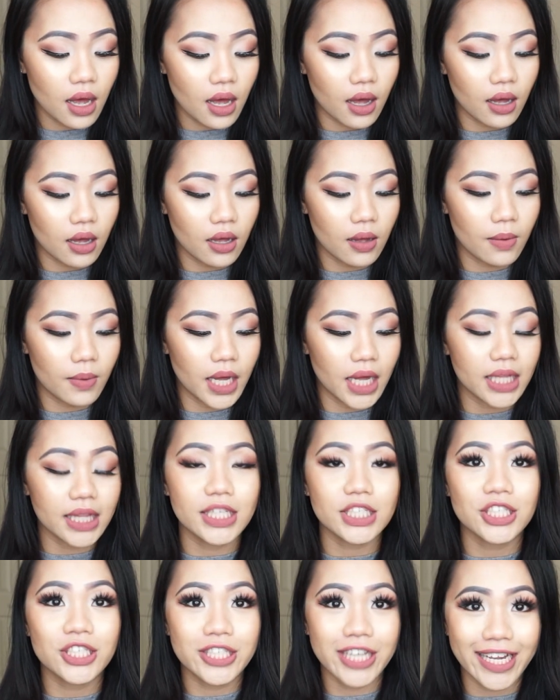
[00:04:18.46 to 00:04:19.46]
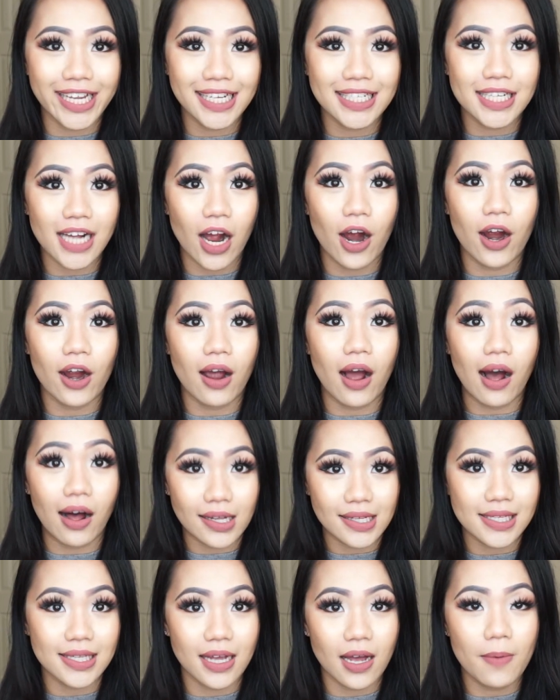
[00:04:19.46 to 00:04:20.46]
The shades are
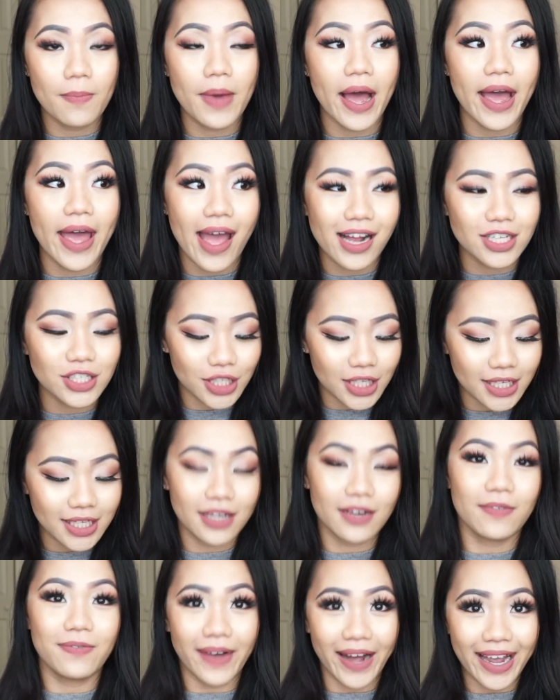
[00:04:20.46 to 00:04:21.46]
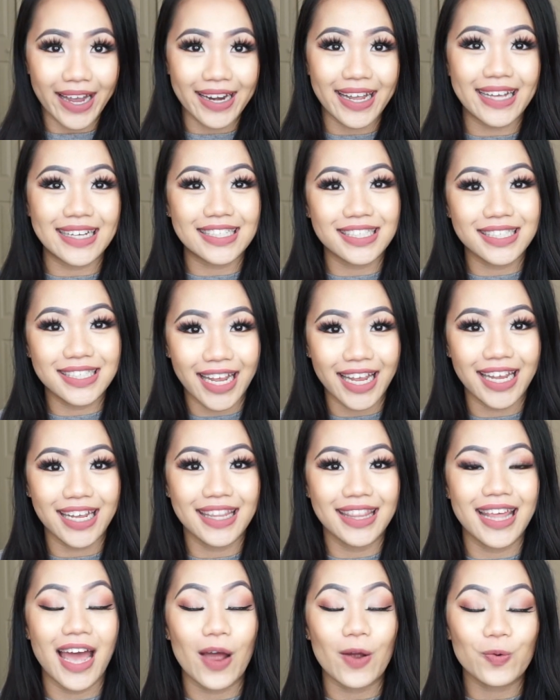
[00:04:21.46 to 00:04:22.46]
awesome. I actually did find a
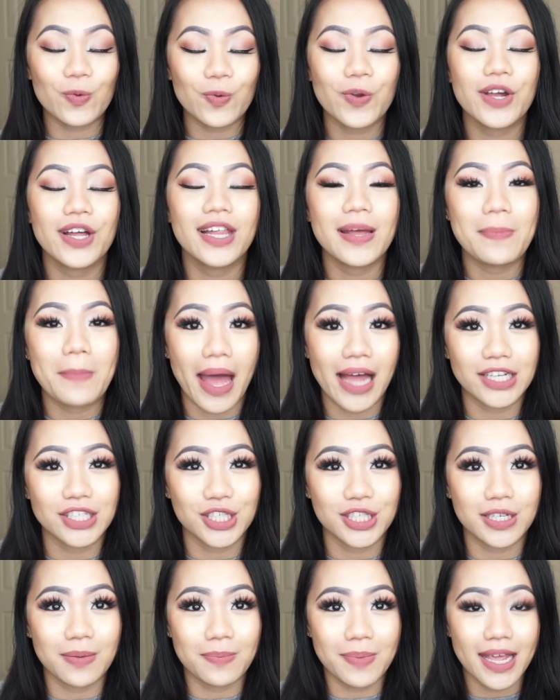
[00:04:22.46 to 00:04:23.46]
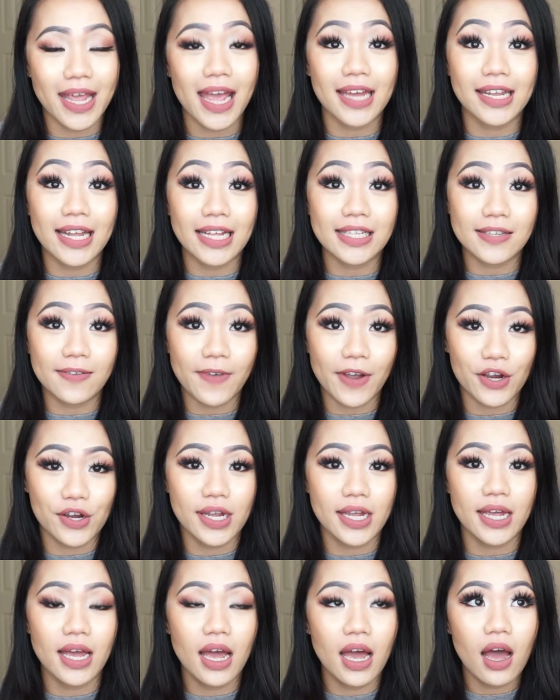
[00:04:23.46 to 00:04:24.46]
shade that really matched to me, and that's
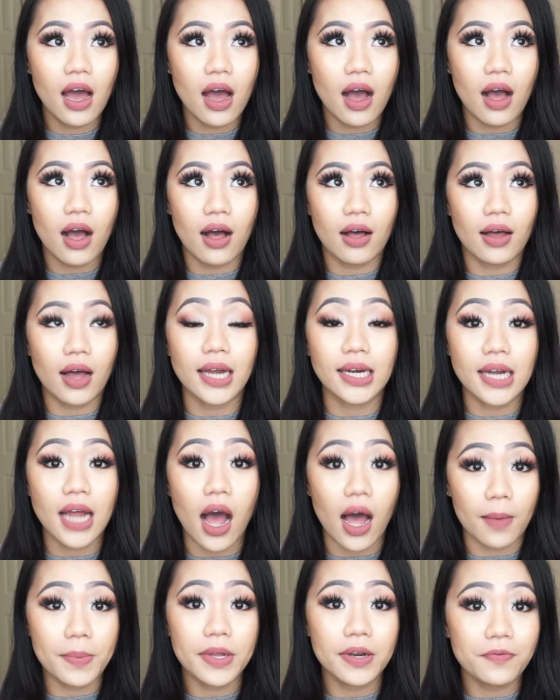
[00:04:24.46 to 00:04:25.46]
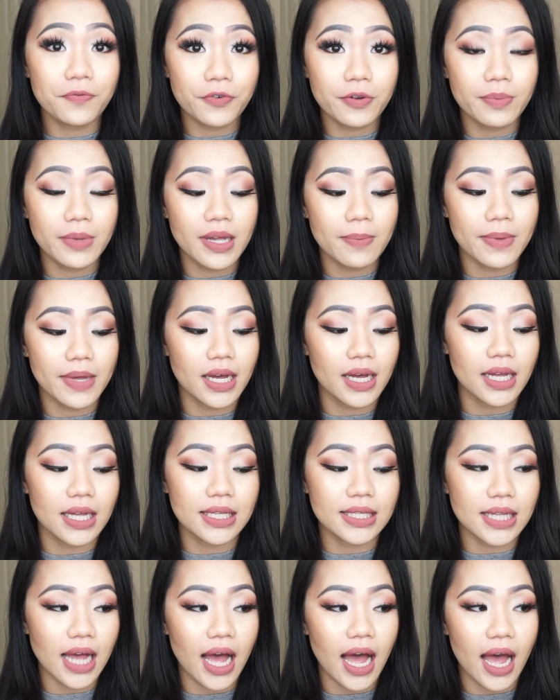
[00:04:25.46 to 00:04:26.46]
very uncommon for me
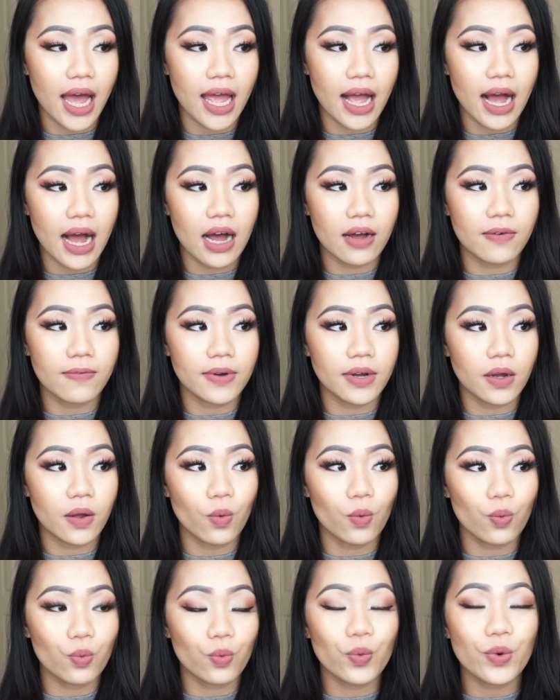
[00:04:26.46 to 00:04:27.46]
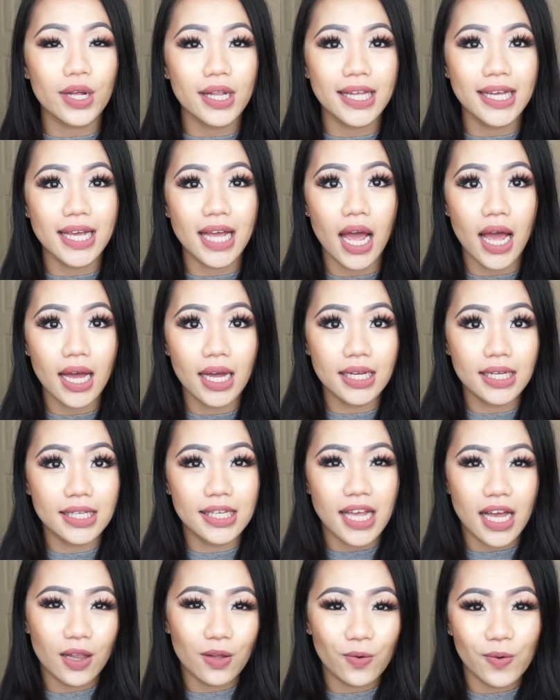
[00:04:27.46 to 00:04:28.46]
because I have really
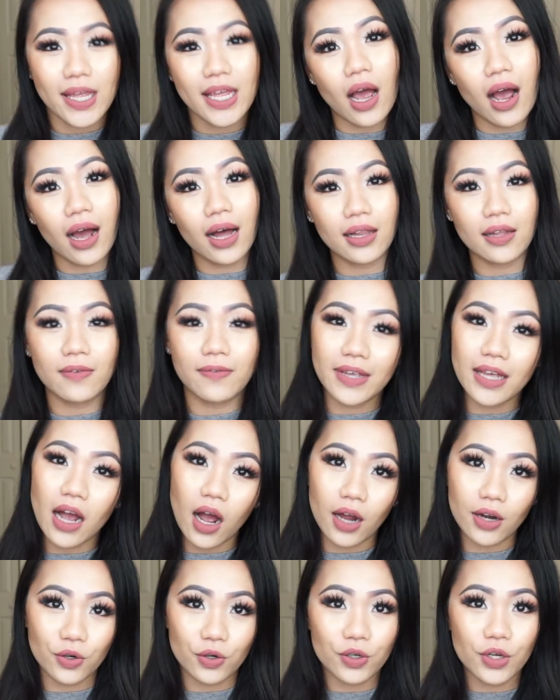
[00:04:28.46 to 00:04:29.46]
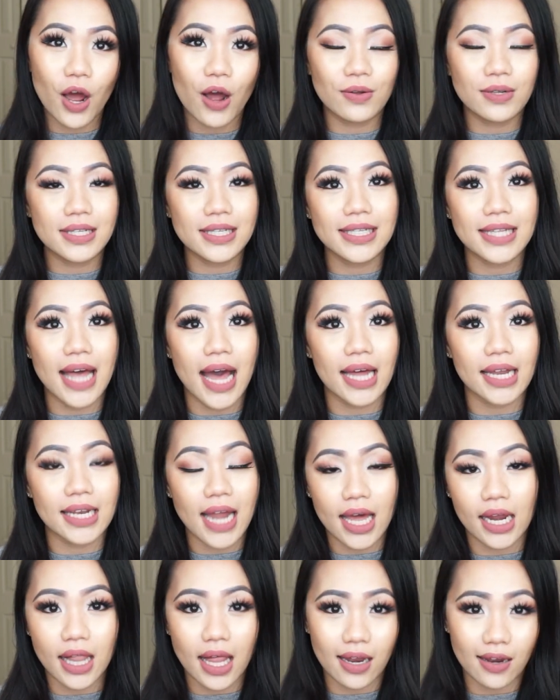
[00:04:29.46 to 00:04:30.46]
yellowy, olivey undertones that
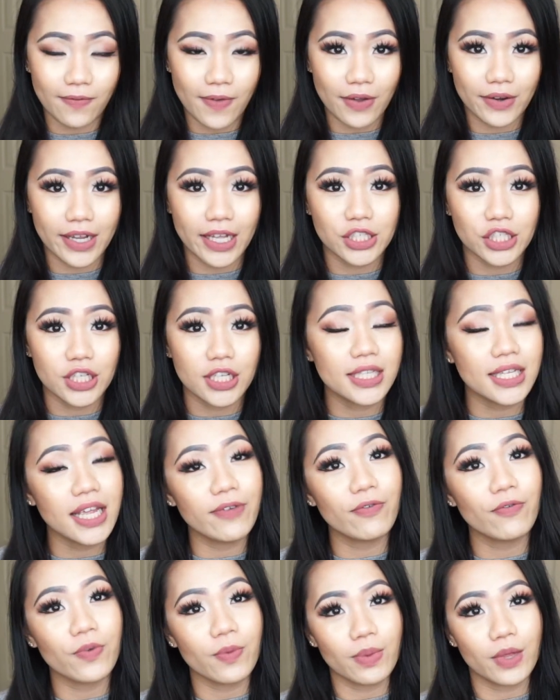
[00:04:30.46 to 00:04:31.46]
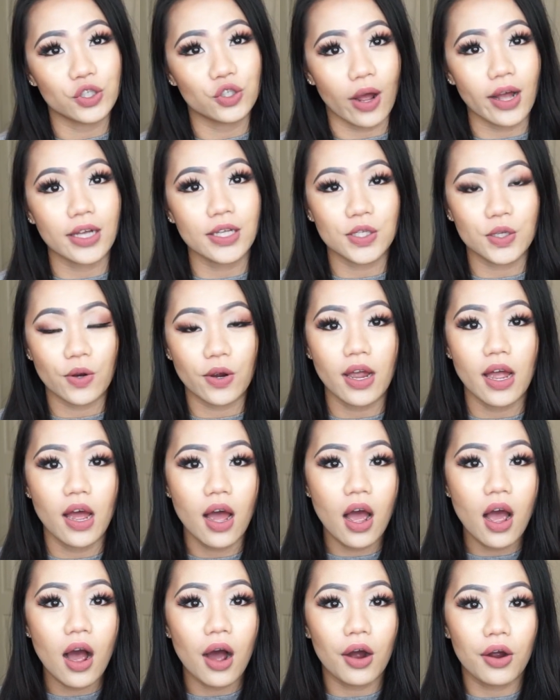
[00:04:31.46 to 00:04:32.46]
not a lot of foundations, even from the drugstore,
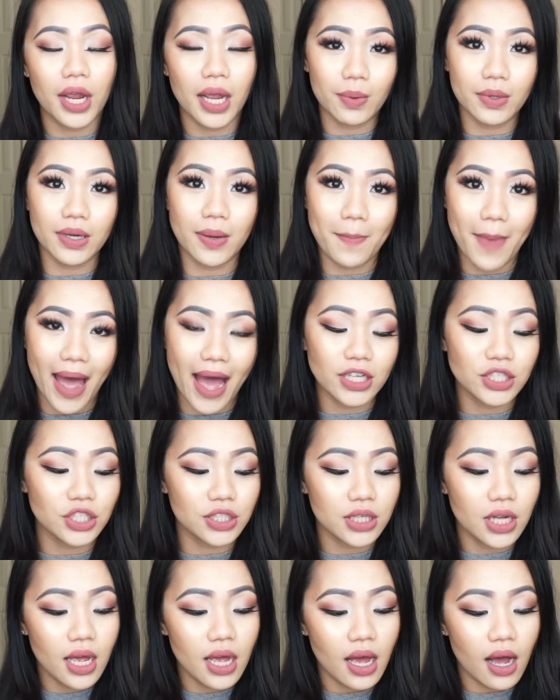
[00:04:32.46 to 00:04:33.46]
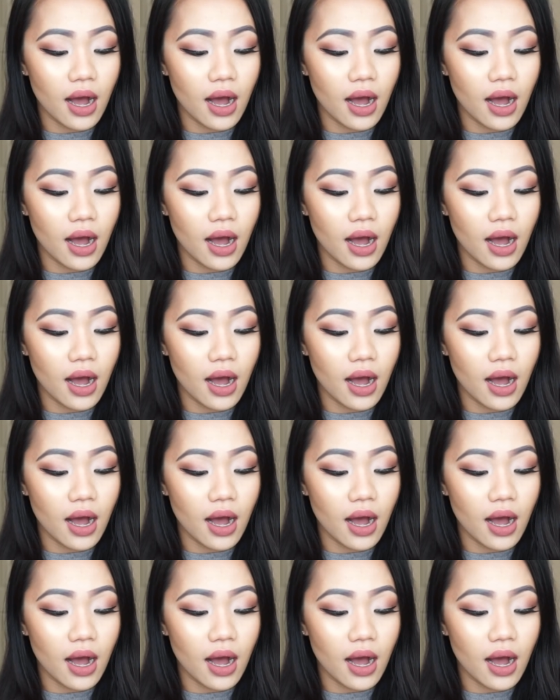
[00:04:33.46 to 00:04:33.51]
are able to match.